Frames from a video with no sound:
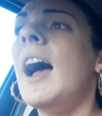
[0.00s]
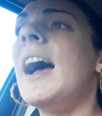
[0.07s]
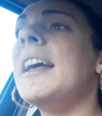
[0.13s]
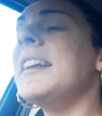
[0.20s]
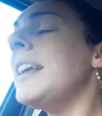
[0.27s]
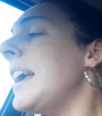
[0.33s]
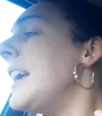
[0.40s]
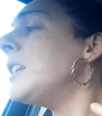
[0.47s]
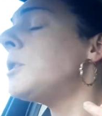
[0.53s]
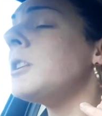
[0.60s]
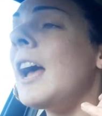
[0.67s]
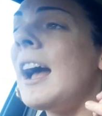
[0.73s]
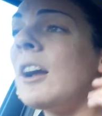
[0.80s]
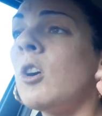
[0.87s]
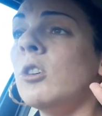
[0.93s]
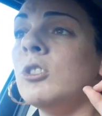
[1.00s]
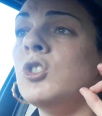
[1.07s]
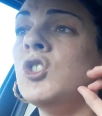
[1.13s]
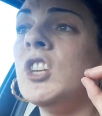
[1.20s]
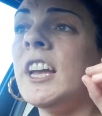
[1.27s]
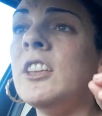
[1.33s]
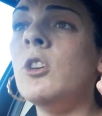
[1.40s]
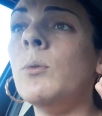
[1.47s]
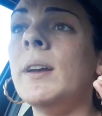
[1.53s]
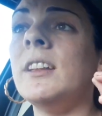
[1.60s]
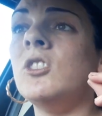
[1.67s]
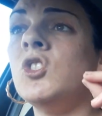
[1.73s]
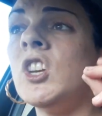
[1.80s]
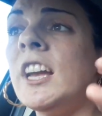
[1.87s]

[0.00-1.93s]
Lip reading: and he's got genuine